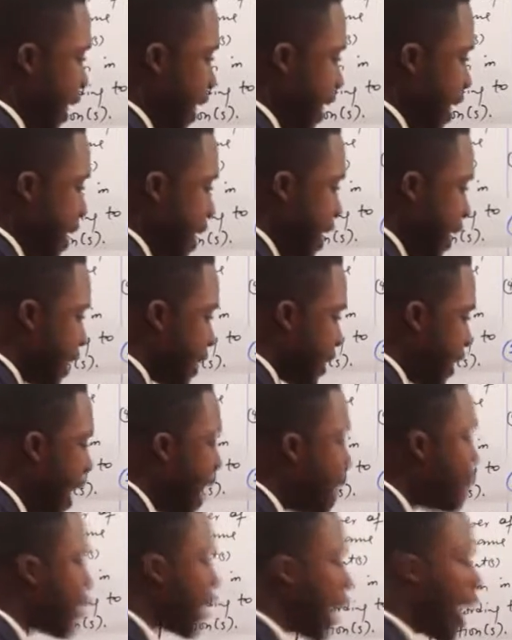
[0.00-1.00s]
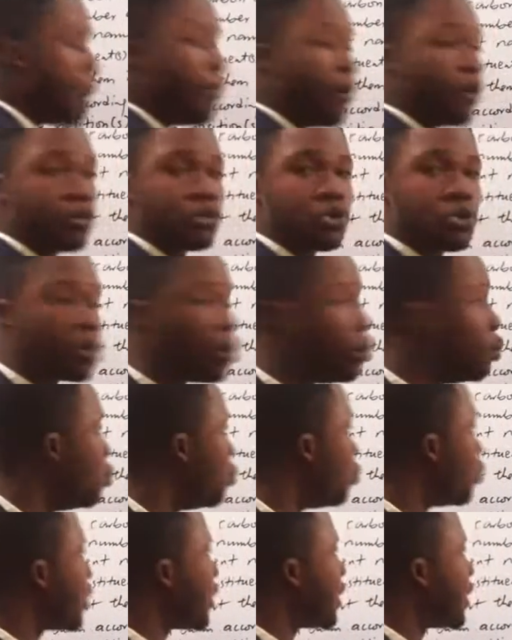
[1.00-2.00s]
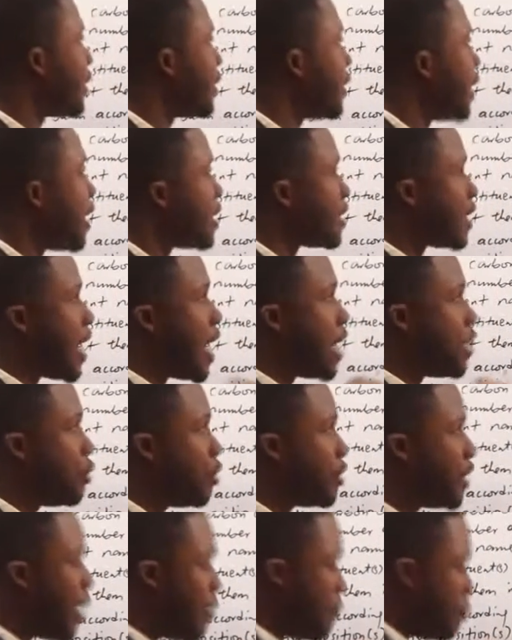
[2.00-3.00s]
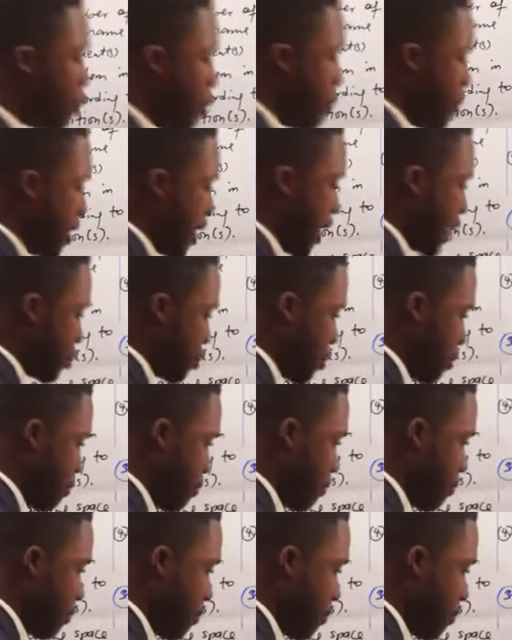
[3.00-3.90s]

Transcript: In the same carbon 2, there is another bromine atom.